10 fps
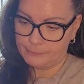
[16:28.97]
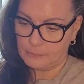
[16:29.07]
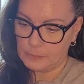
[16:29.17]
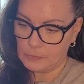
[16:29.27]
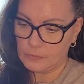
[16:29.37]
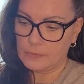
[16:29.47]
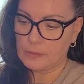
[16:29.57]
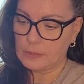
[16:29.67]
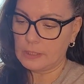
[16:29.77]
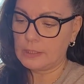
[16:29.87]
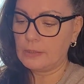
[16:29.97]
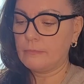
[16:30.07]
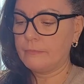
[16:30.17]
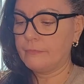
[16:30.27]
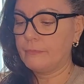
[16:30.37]
It's just not getting
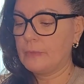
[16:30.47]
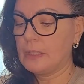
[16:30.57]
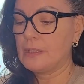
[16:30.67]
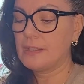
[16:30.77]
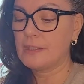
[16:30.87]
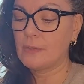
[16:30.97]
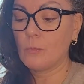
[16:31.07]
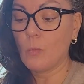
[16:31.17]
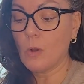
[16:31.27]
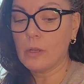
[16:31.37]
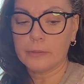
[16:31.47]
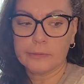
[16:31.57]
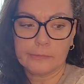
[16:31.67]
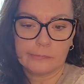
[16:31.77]
consistent water,